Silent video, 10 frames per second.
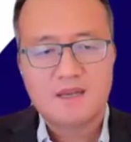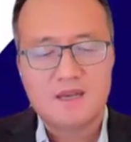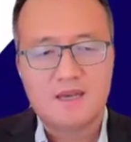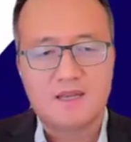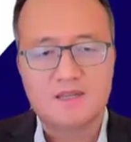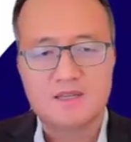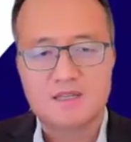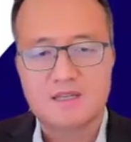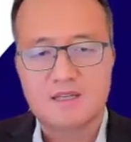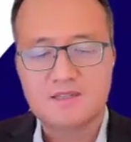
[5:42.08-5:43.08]
And
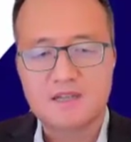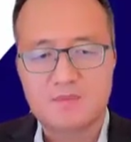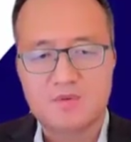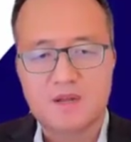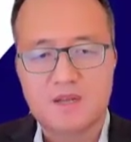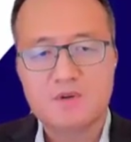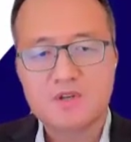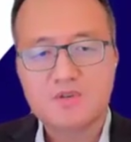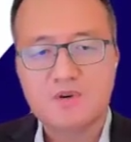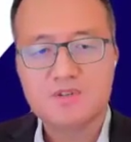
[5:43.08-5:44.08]
that's number one. Number
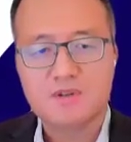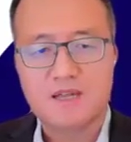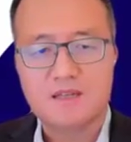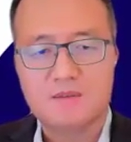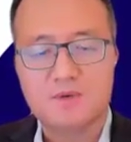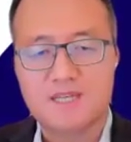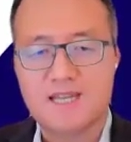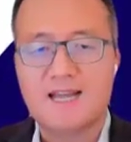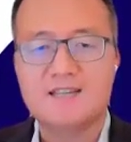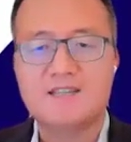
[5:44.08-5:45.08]
two, also like the
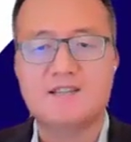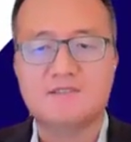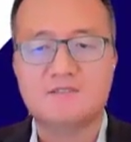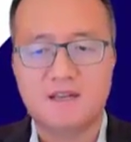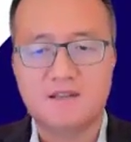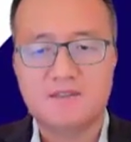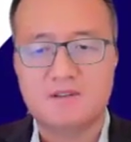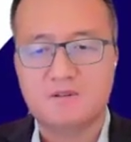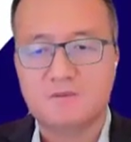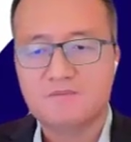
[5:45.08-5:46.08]
modalities, right?
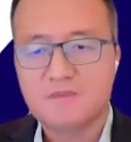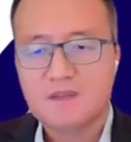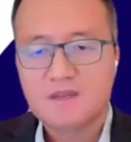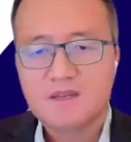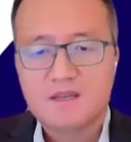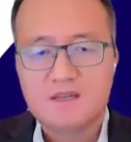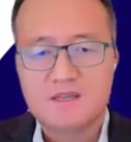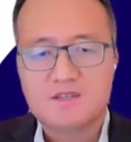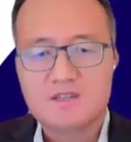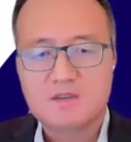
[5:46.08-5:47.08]
So
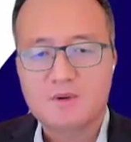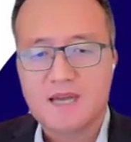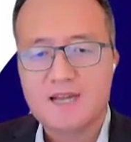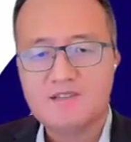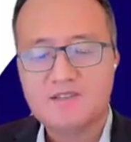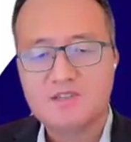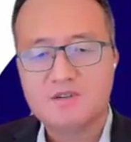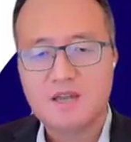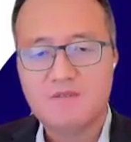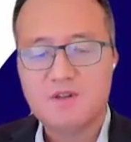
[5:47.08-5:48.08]
in terms of modalities, still
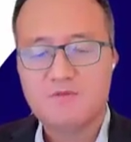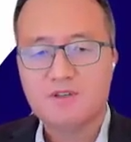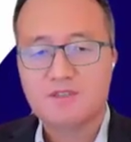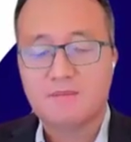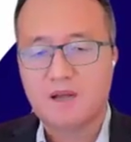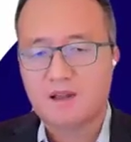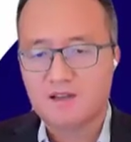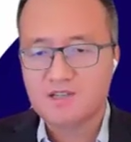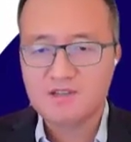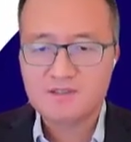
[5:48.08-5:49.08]
heavily focused on
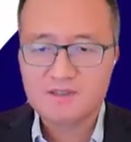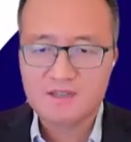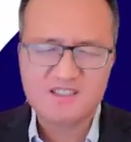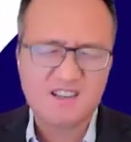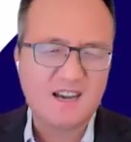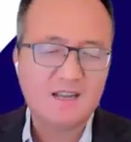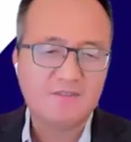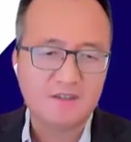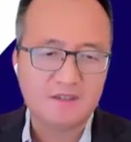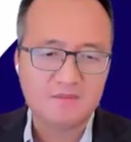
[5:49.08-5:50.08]
biologics. There's a lot
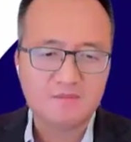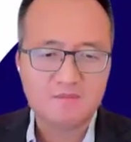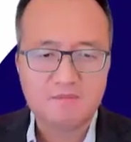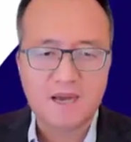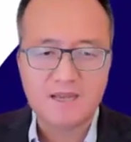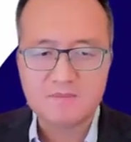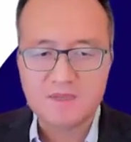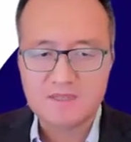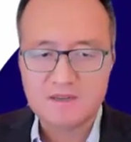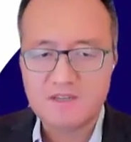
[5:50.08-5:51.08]
of
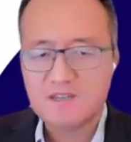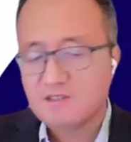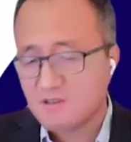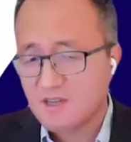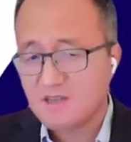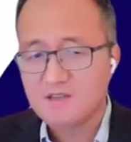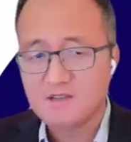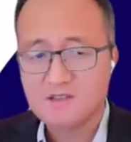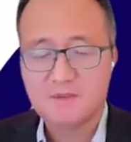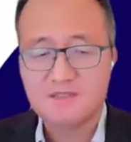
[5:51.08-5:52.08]
bispecific T-cell
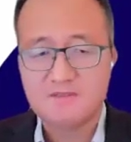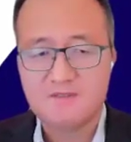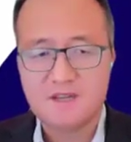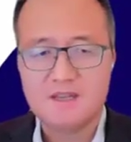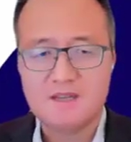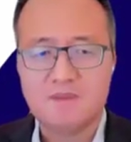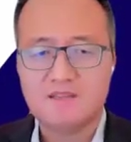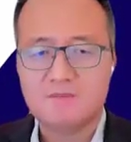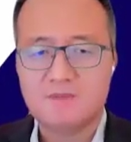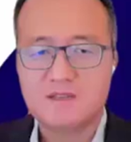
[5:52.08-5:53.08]
engagers, specifically
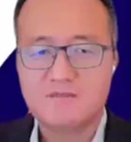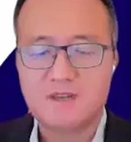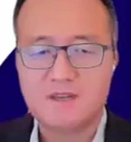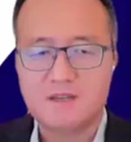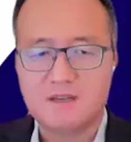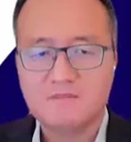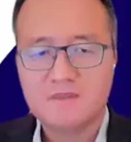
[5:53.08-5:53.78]
bispecific